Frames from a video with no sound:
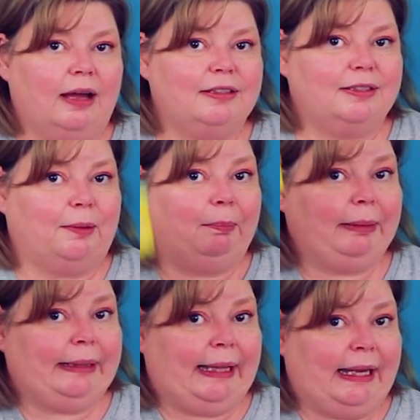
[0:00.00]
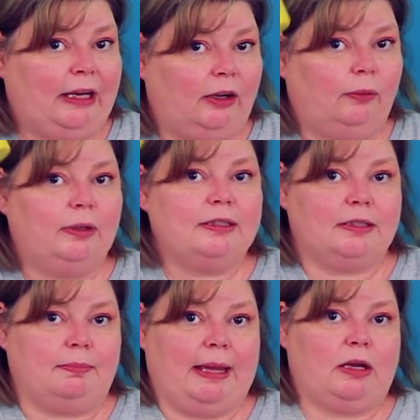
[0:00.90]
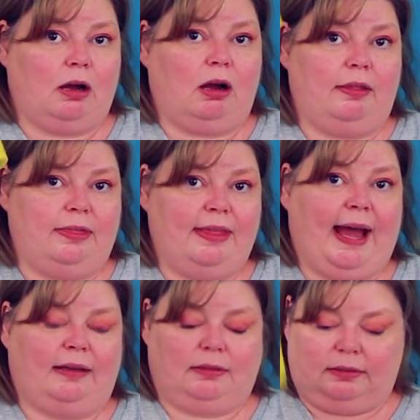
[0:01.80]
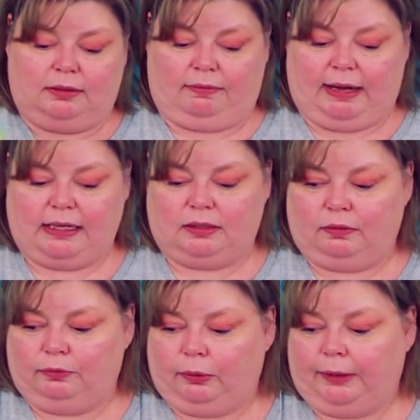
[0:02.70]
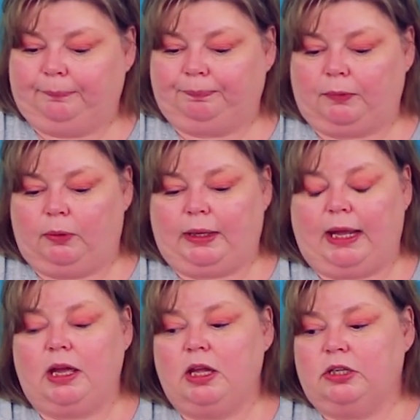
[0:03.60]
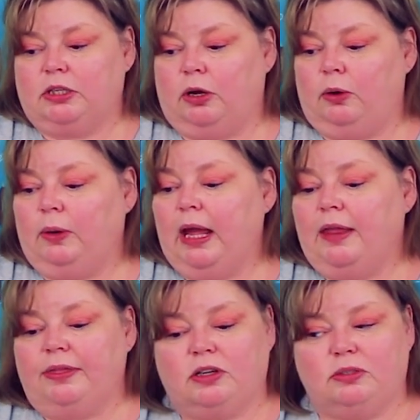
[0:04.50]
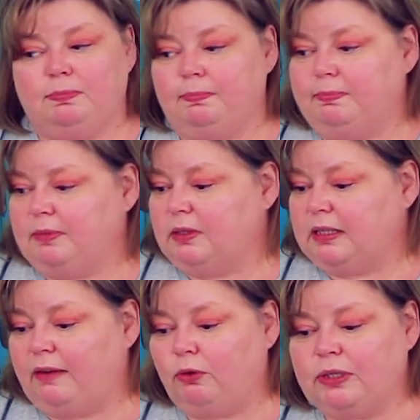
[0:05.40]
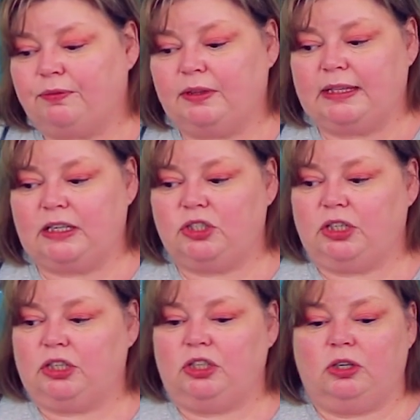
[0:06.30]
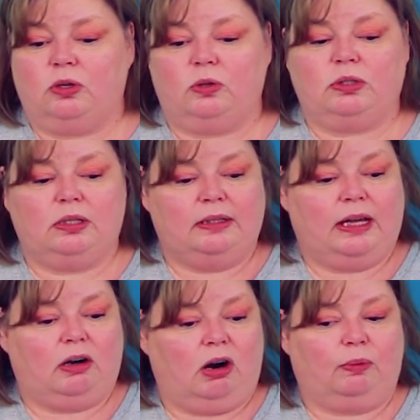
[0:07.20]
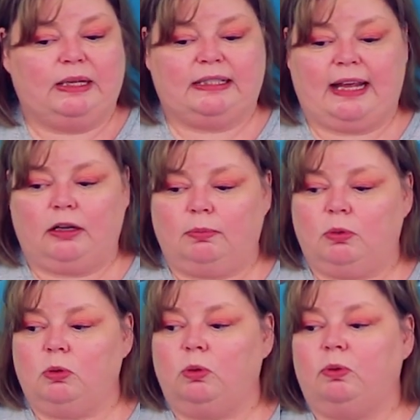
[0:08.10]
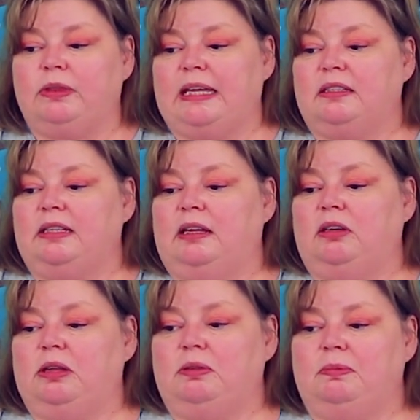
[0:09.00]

some Play-Doh to make that device for it. Okay, so there's several different things you can use that are recyclable, things that